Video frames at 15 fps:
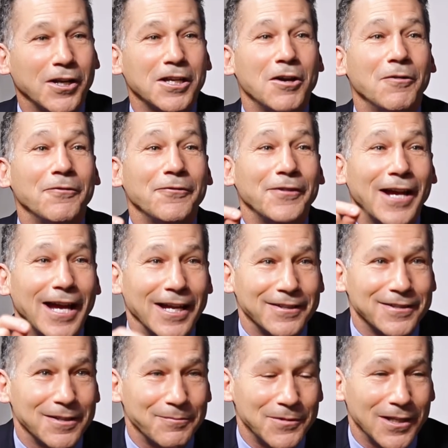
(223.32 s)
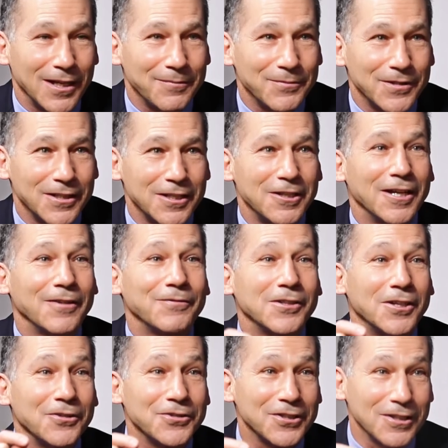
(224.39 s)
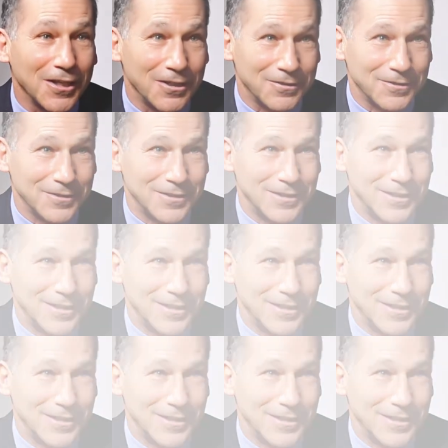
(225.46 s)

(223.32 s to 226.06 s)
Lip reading: to go fast, sometimes you have to go slow.